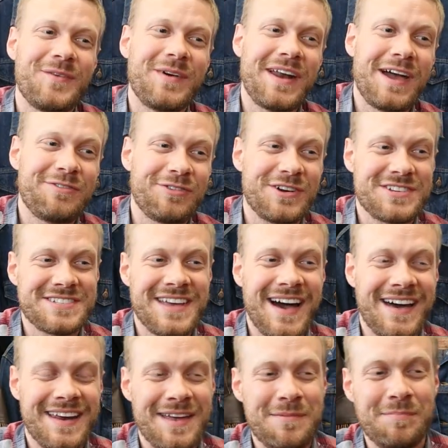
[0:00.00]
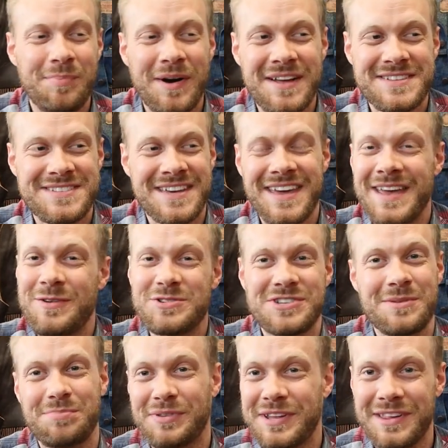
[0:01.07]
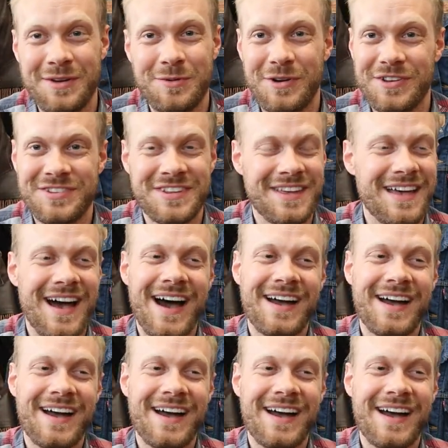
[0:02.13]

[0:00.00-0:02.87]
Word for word: when I first got it, but uh, it was completely worth it.